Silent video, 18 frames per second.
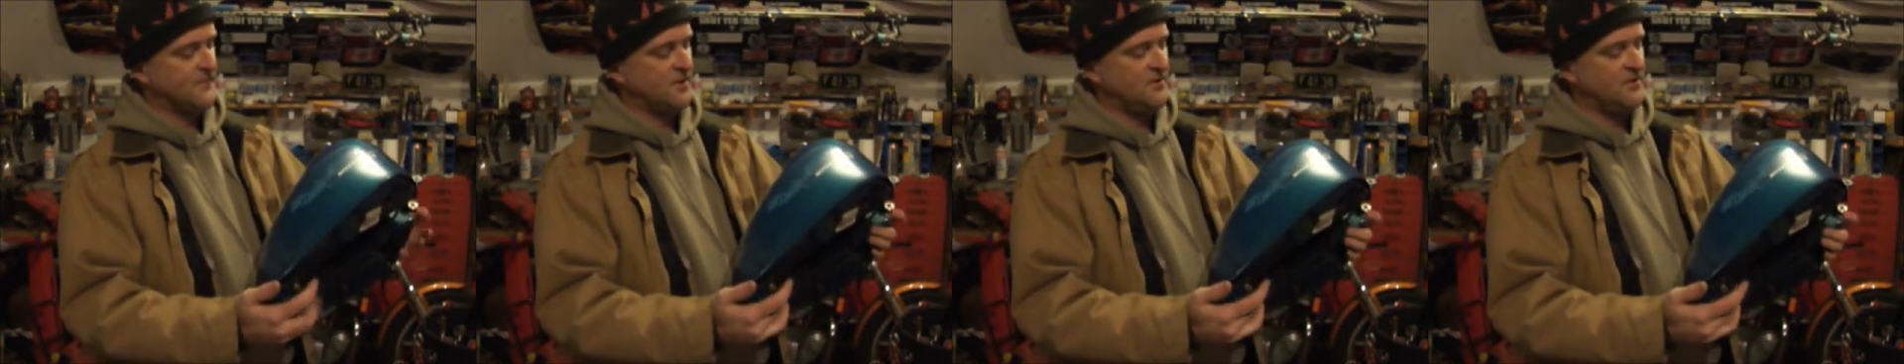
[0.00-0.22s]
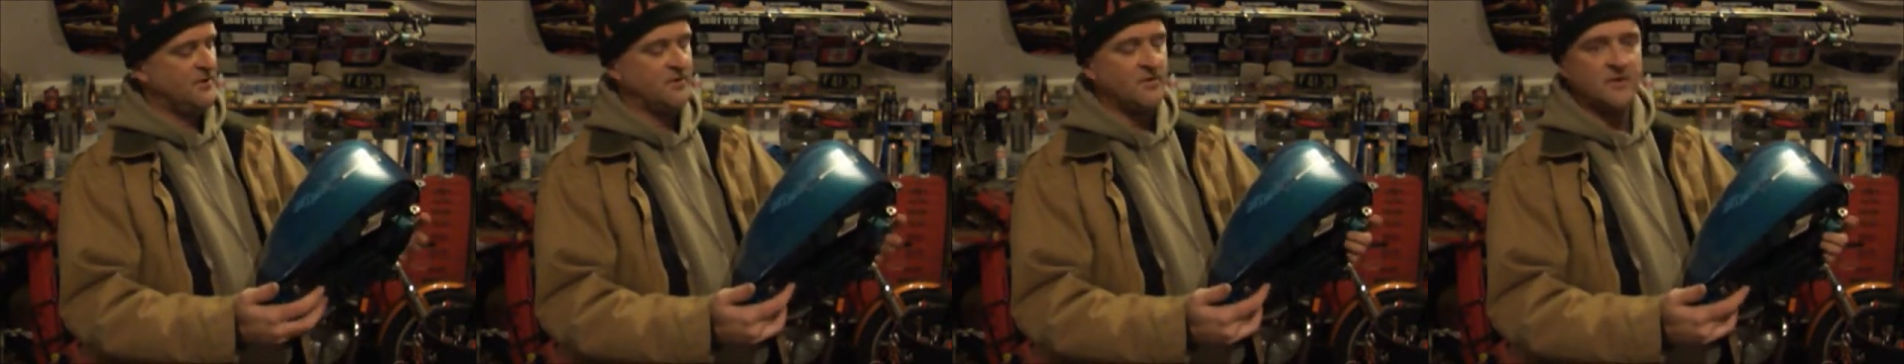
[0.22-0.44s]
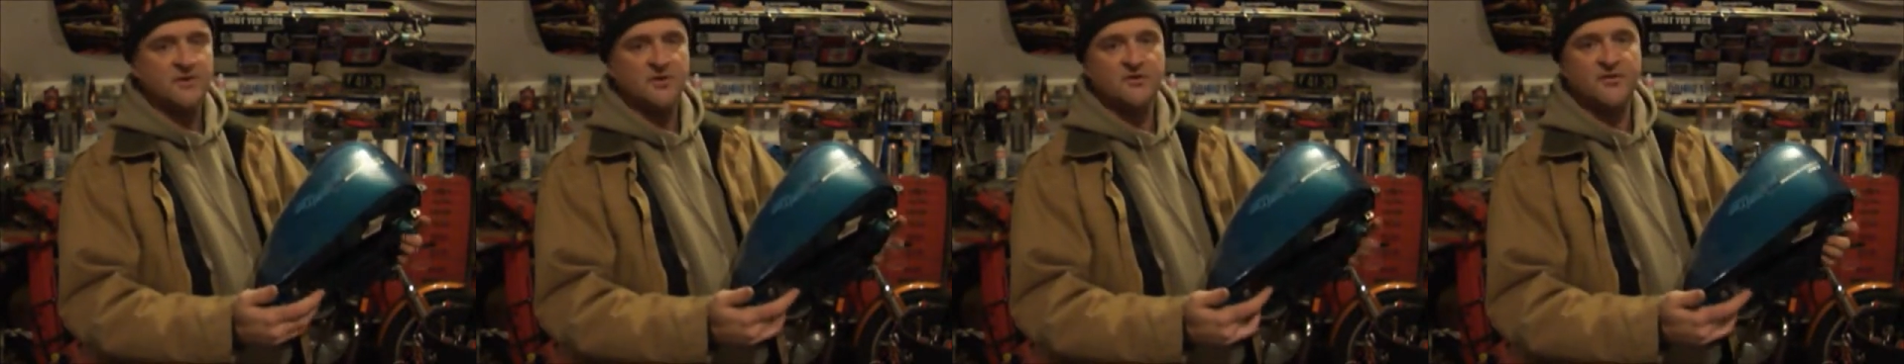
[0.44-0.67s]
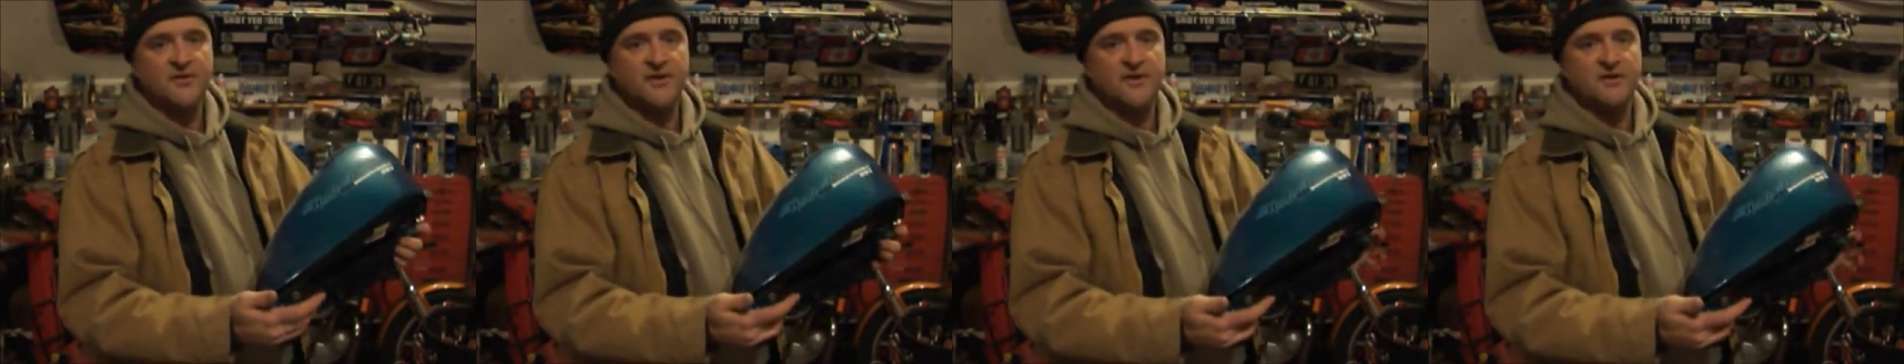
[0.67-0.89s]
Although it
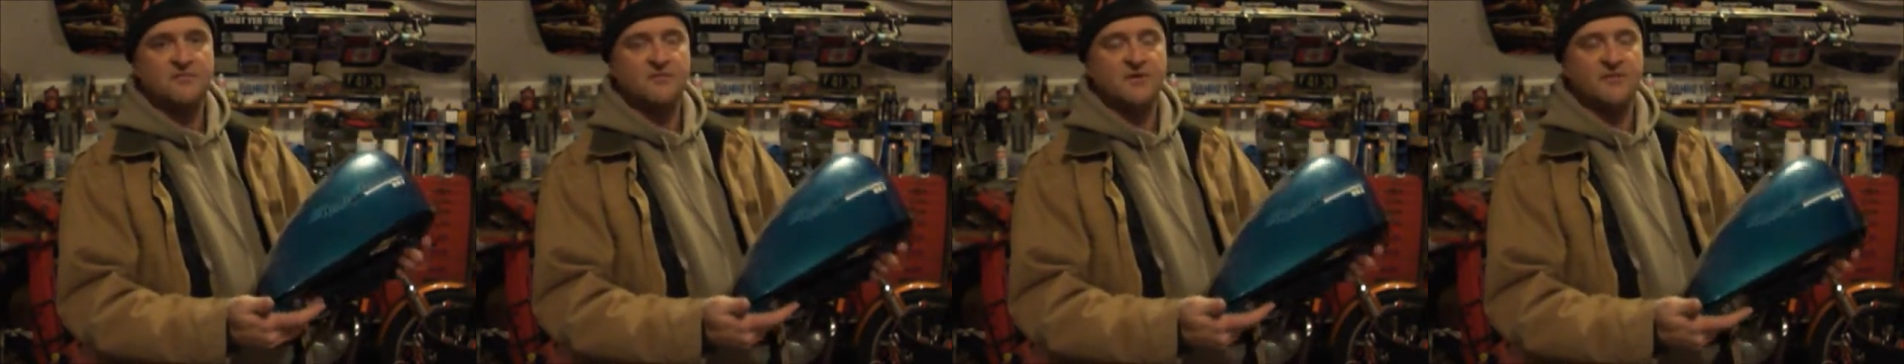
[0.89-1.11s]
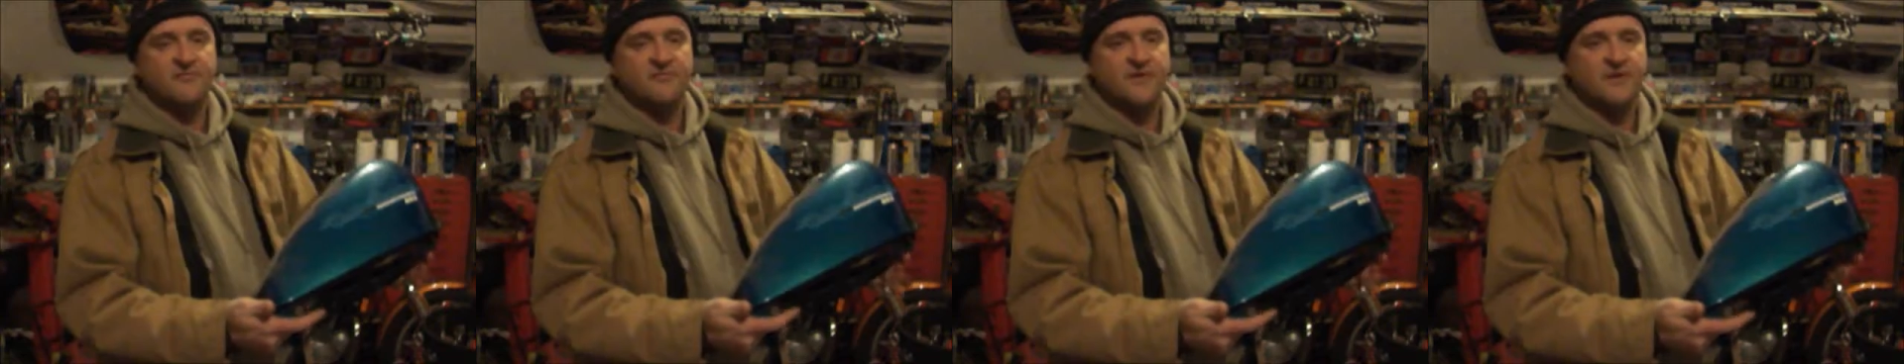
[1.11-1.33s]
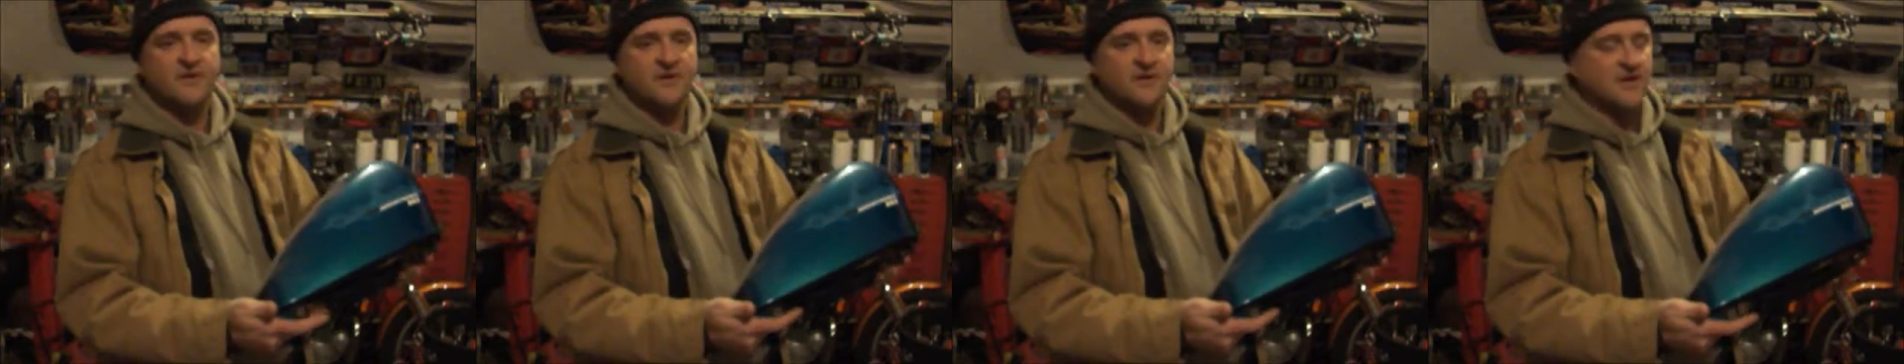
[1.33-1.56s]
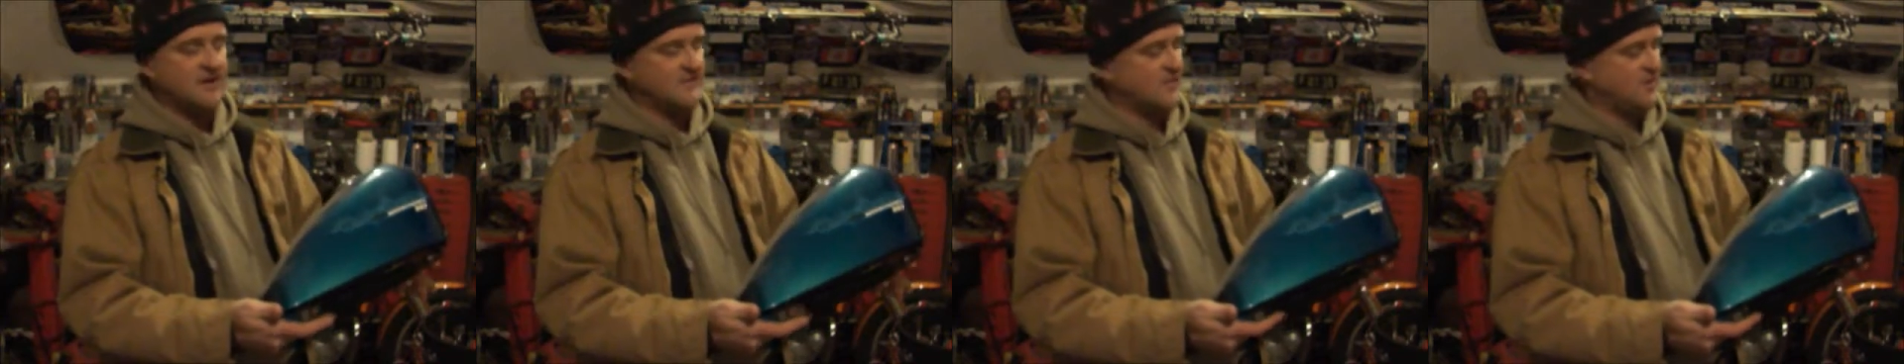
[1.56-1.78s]
looks like your rear
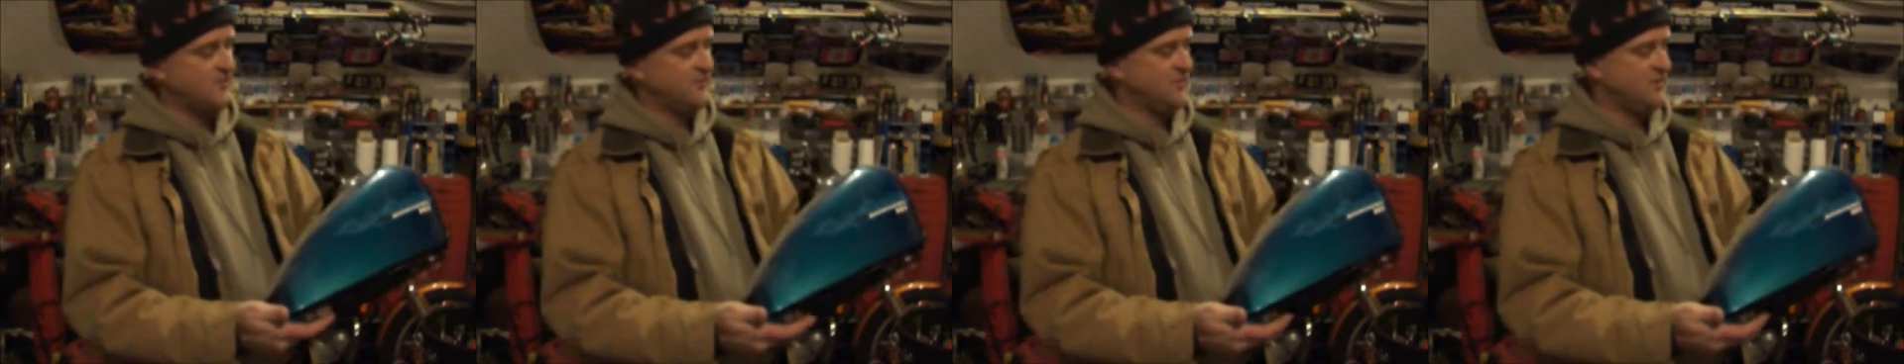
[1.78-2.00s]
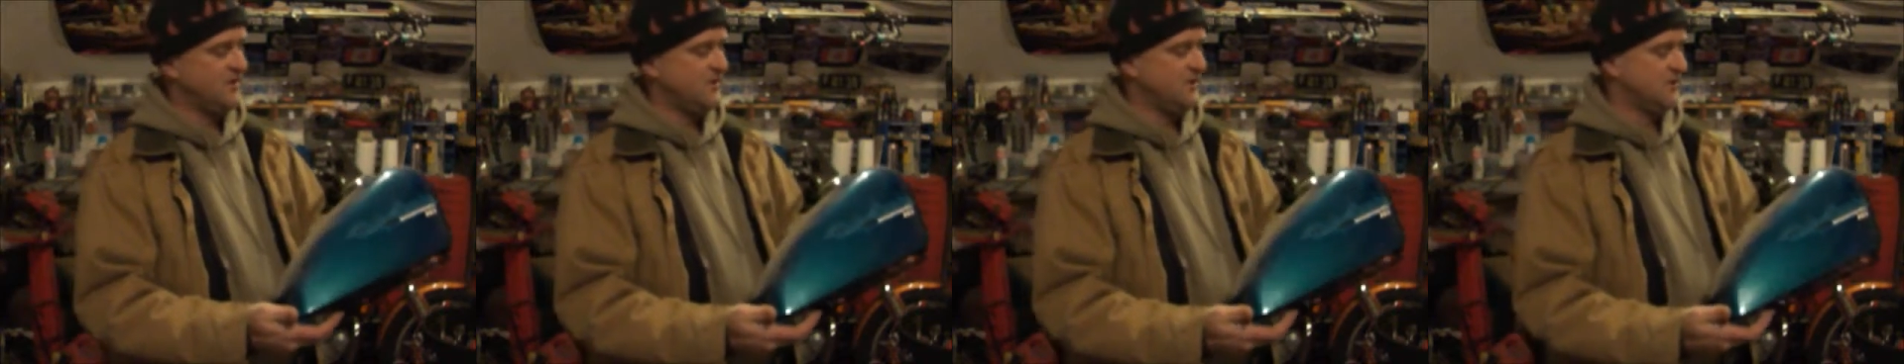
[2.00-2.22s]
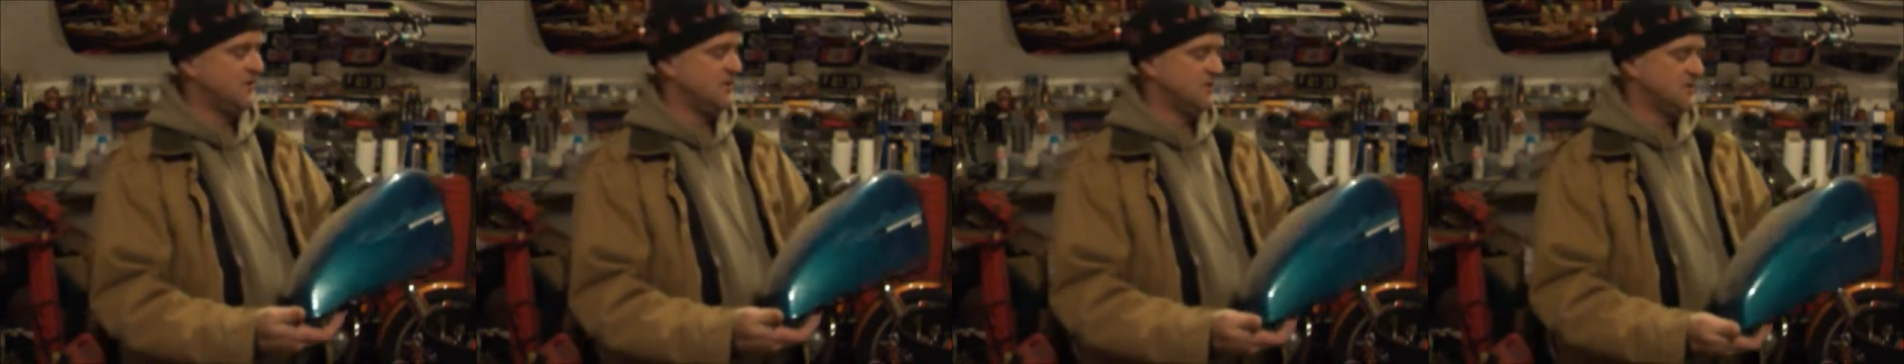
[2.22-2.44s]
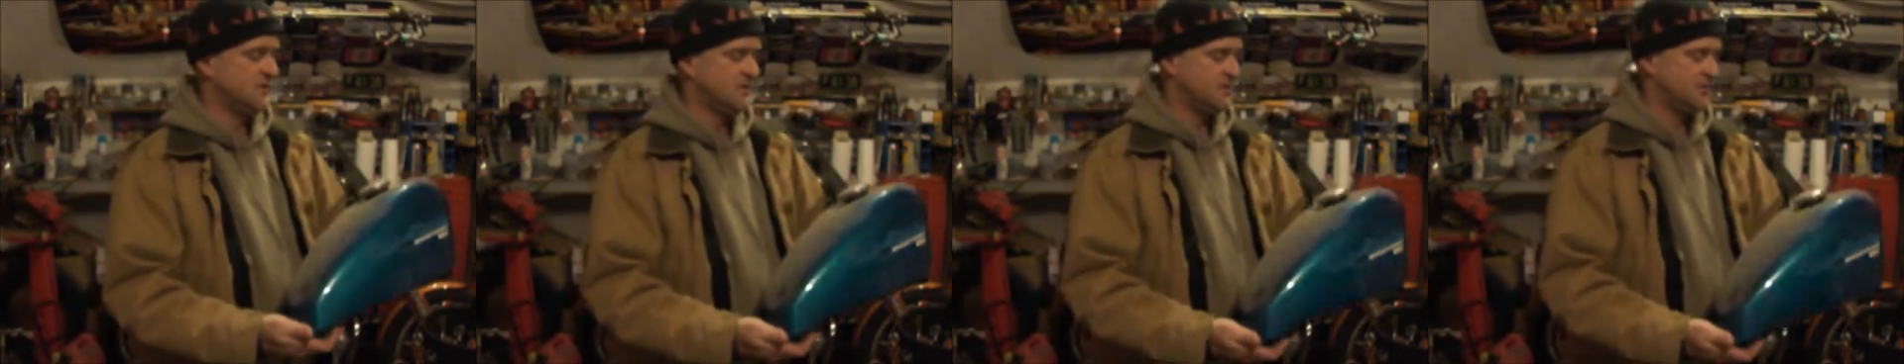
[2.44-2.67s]
fender came out pretty
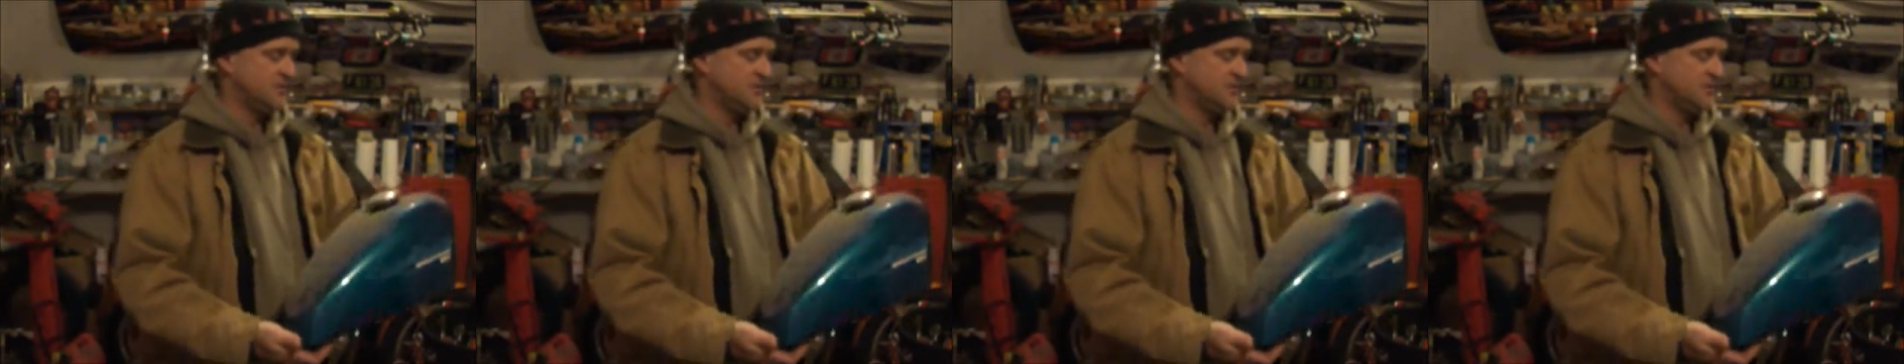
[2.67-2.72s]
good.